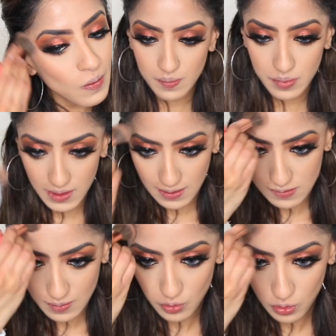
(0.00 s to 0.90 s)
Place
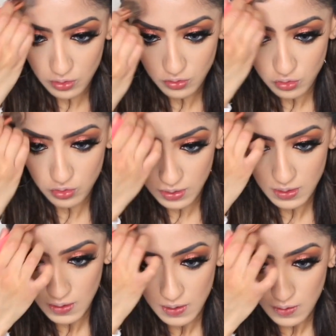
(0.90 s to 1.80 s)
some contour
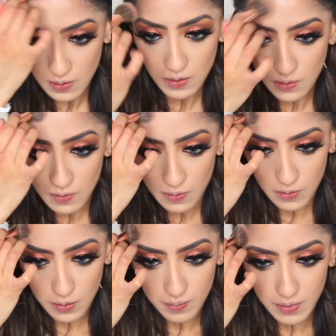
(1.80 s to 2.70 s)

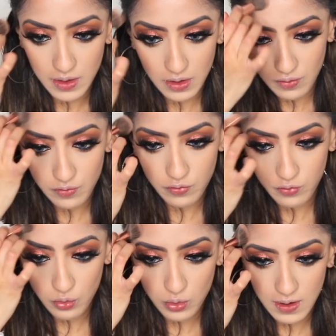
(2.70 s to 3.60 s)
on my
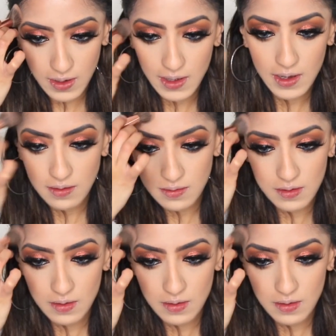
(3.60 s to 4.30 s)
forehead